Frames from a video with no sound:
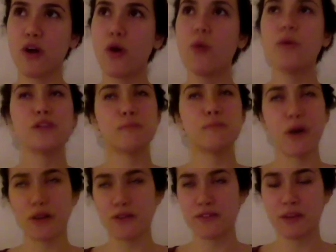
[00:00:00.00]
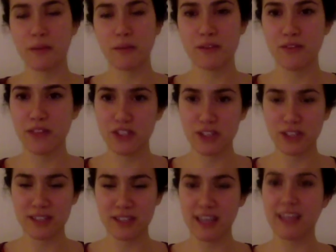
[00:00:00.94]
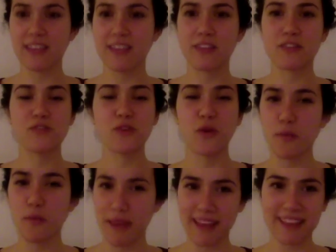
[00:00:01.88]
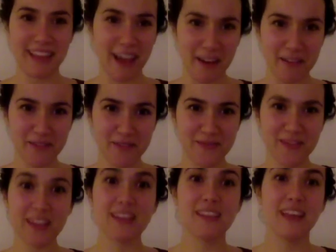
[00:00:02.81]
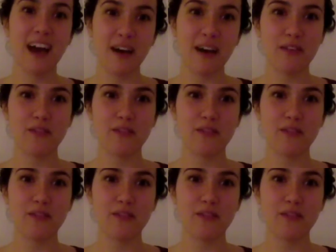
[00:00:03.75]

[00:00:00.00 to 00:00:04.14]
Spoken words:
always part of someone's vision is like the soulmate love, the love and